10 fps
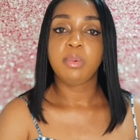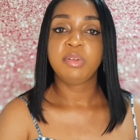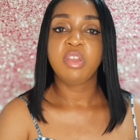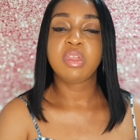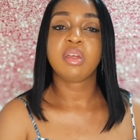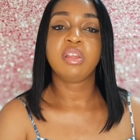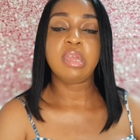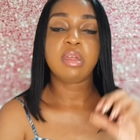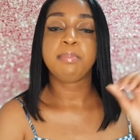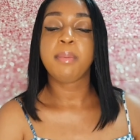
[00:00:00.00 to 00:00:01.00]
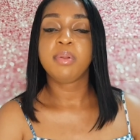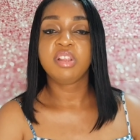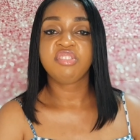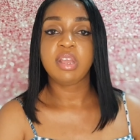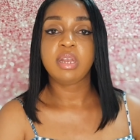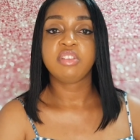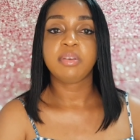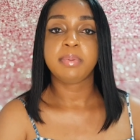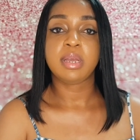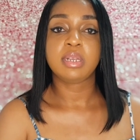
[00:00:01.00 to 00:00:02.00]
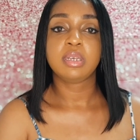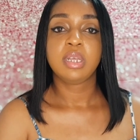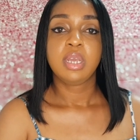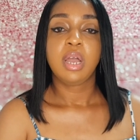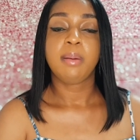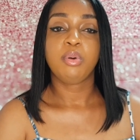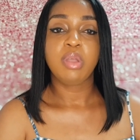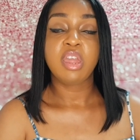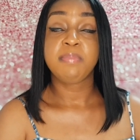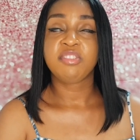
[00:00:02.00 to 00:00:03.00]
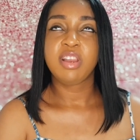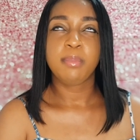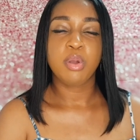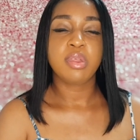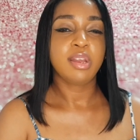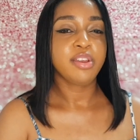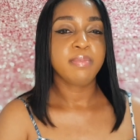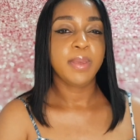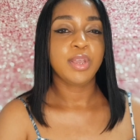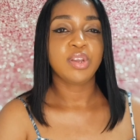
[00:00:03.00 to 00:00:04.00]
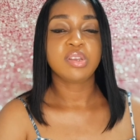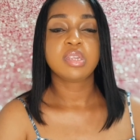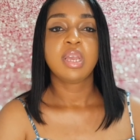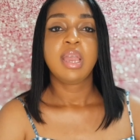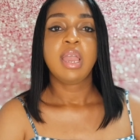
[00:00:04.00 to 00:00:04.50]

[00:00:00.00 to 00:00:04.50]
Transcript: Which it's a it's a popular chain in Japan, among especially amongst English speakers.